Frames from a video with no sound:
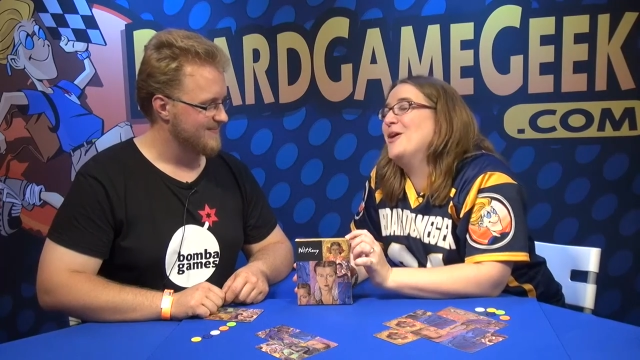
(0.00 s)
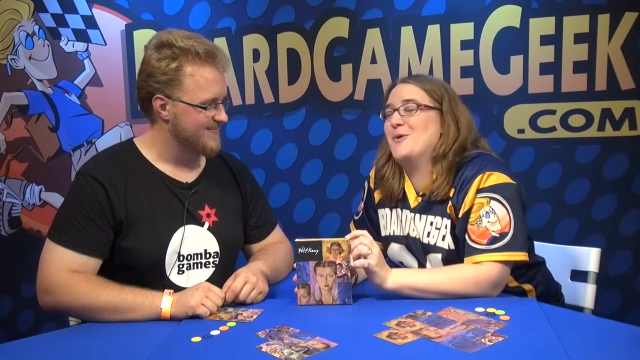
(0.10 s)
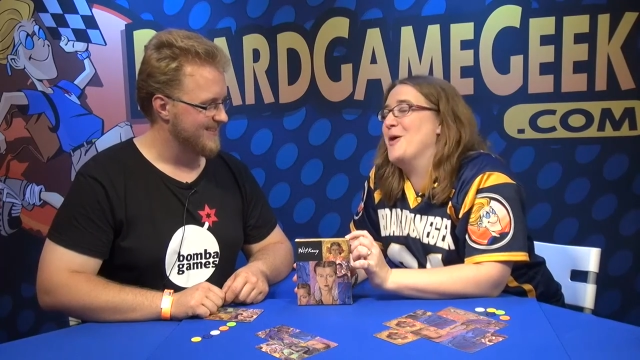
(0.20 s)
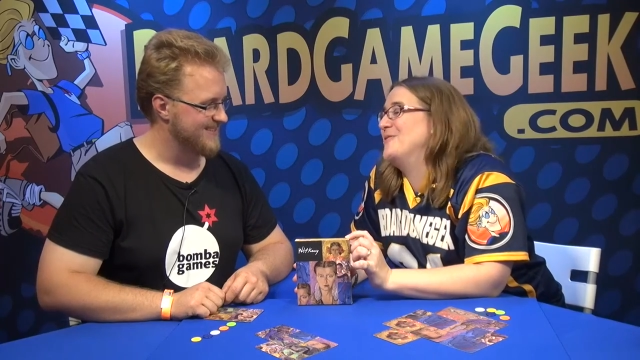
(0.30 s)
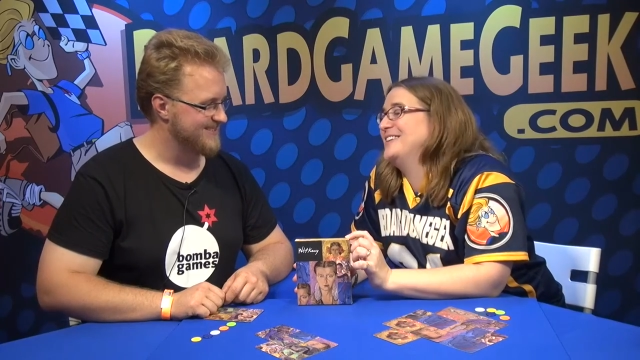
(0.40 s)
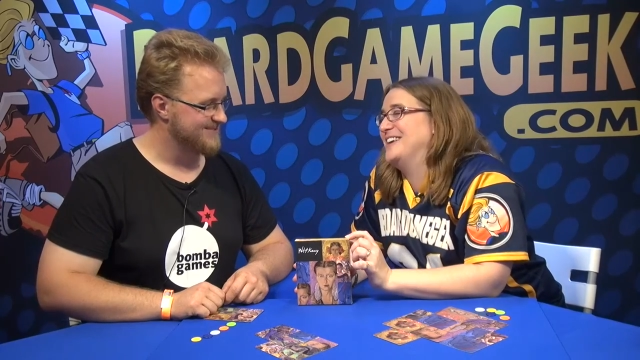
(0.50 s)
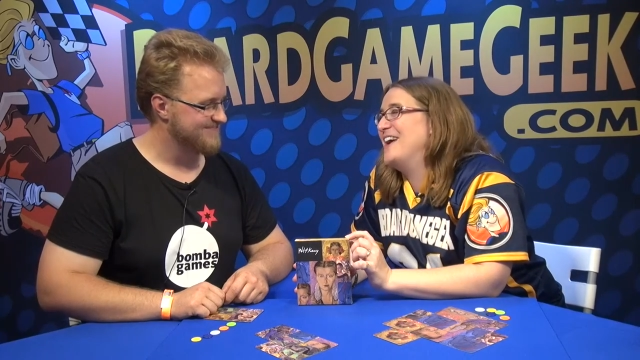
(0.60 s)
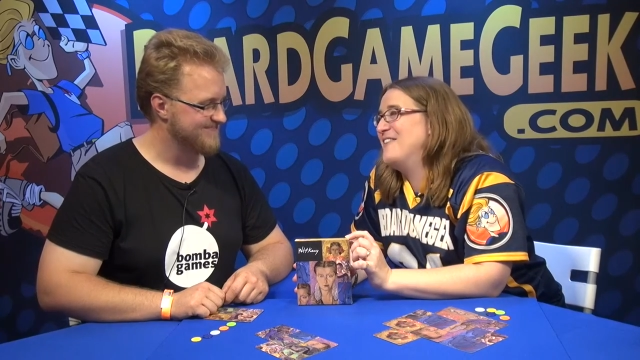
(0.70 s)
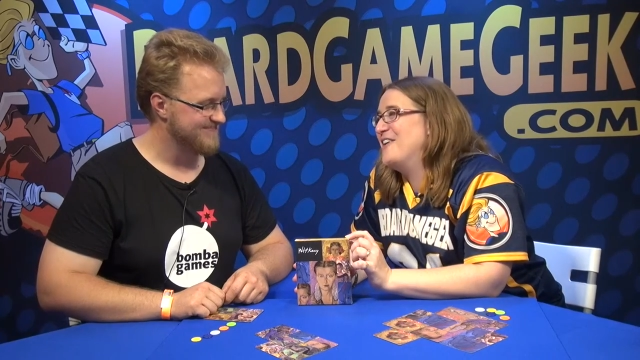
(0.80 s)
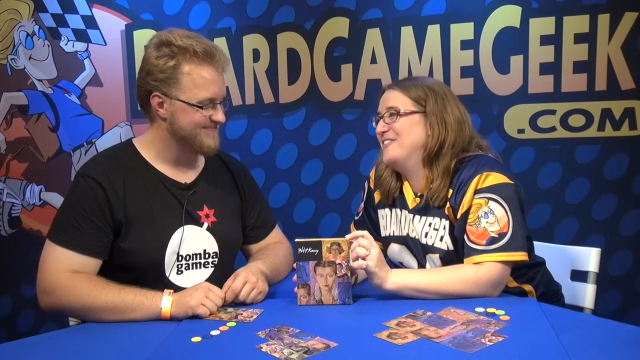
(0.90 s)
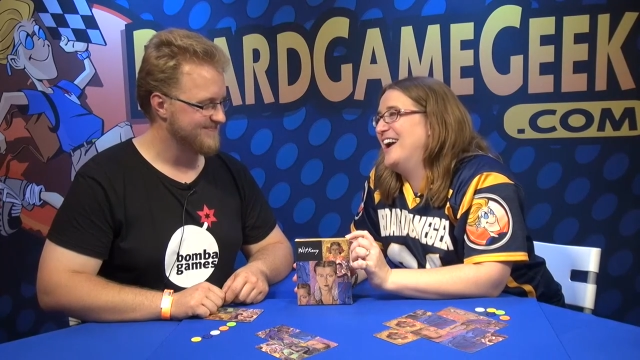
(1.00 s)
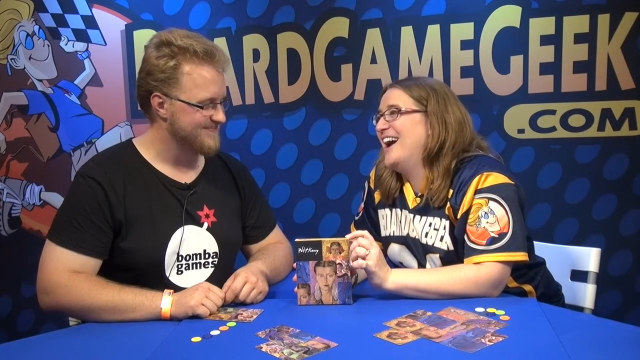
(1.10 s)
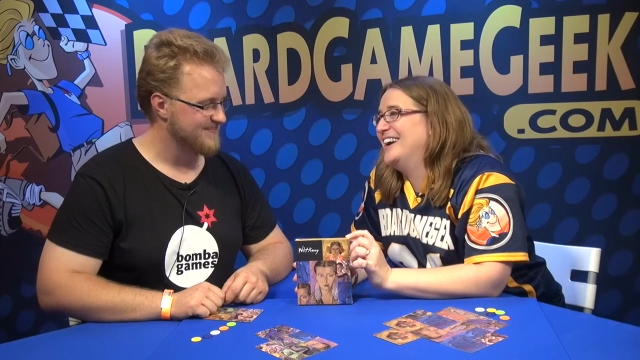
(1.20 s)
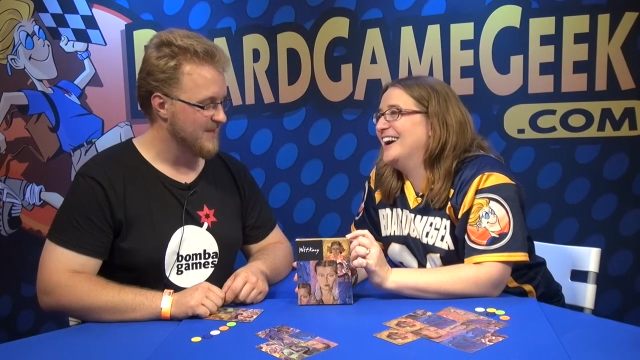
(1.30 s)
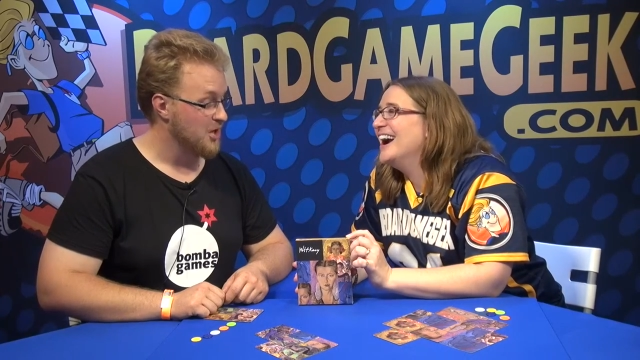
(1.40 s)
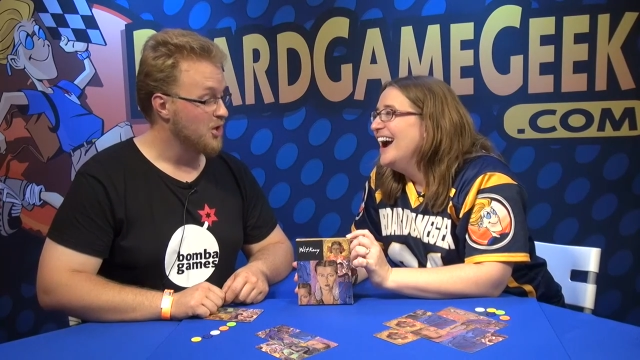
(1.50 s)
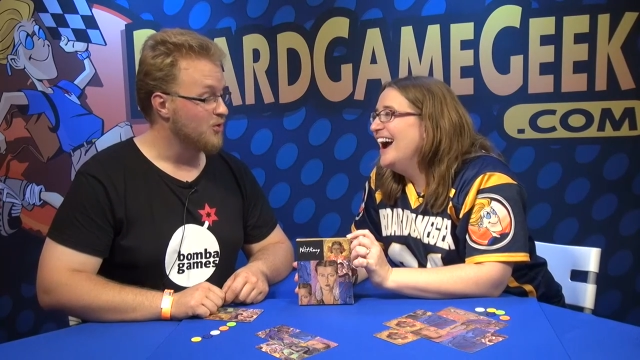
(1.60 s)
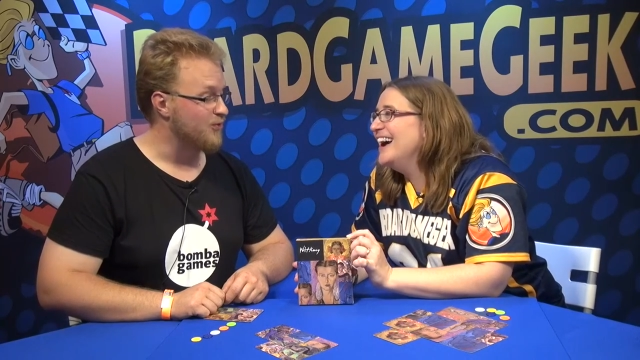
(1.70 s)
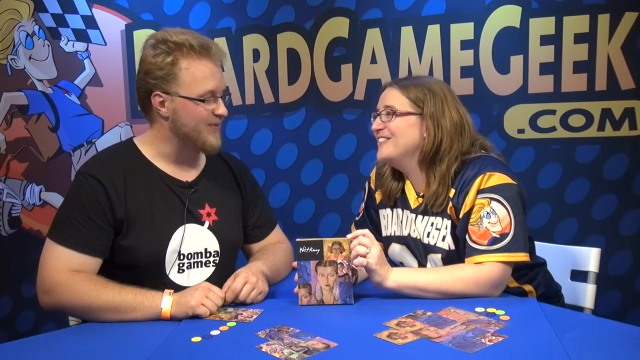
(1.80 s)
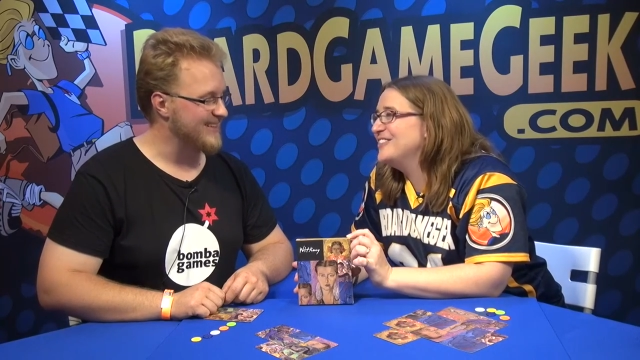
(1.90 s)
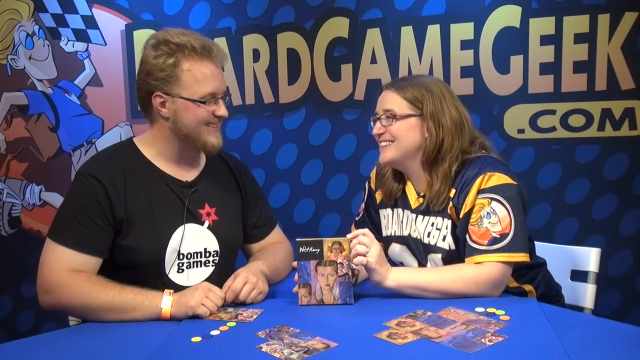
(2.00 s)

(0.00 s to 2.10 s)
Speaker 1: One more time, help me out here. Wit,